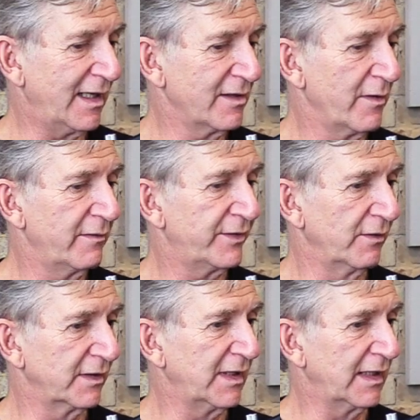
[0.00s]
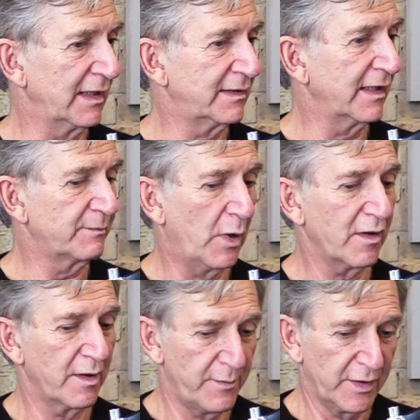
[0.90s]
agree with you. I think
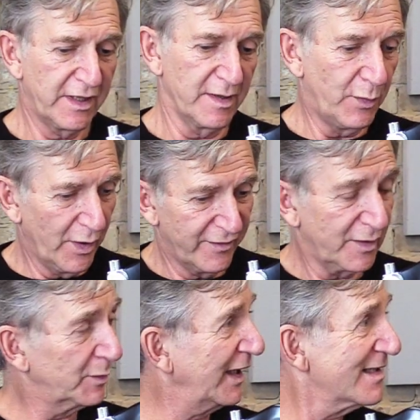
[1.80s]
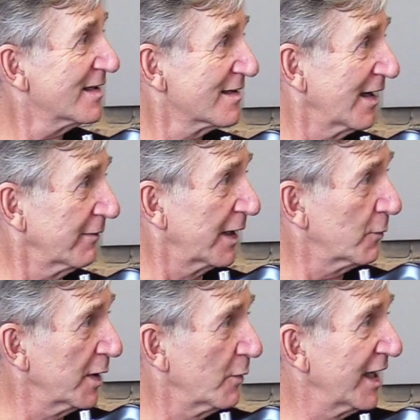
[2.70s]
part of, to the point of complacency, right?
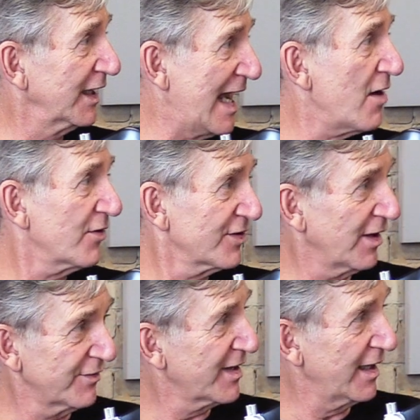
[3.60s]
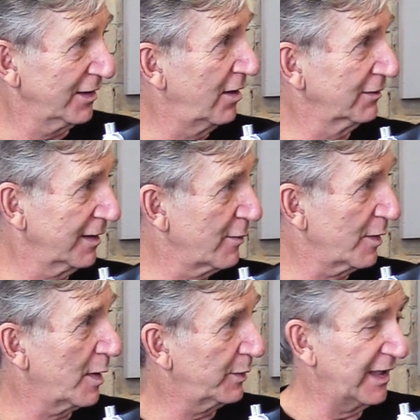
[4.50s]
We allowed ourselves to get lulled into
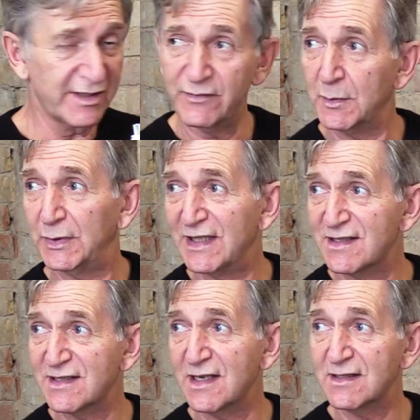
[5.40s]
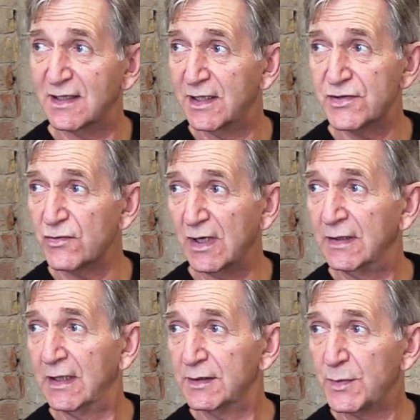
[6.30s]
a place of complacency as an industry,
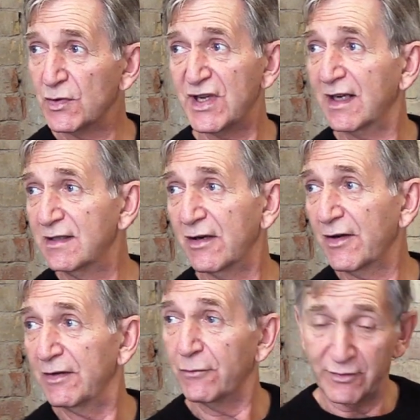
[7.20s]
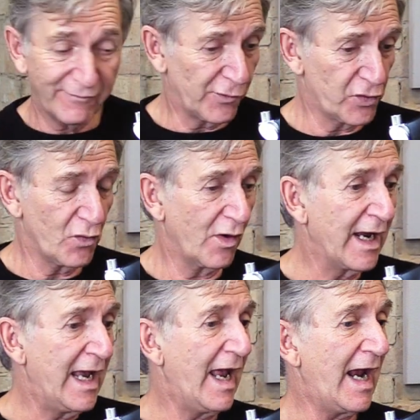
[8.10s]
post-secondary for sure.
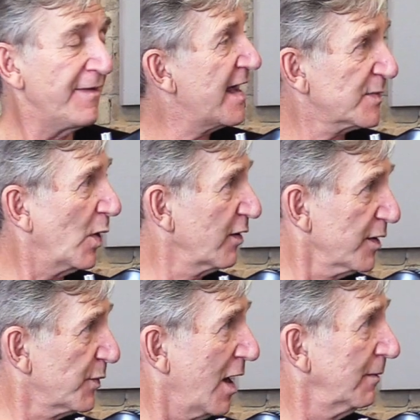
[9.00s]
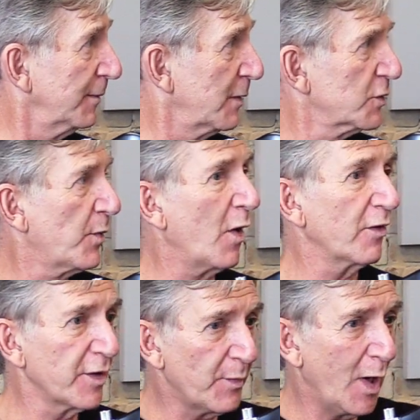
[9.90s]
And that's part of the problem. It was part
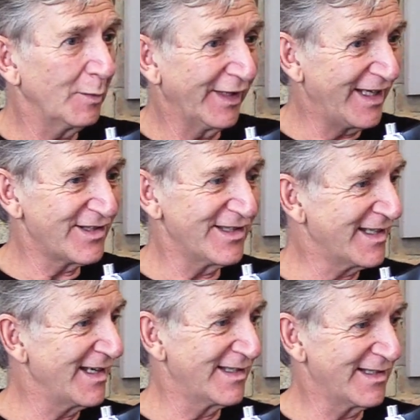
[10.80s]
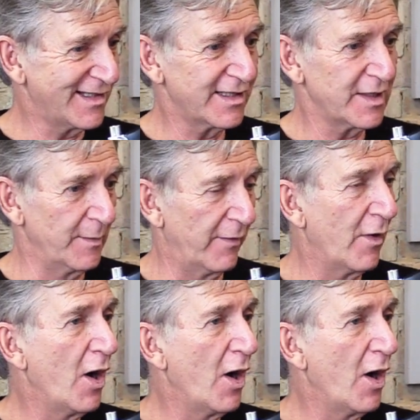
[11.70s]
of the public education system of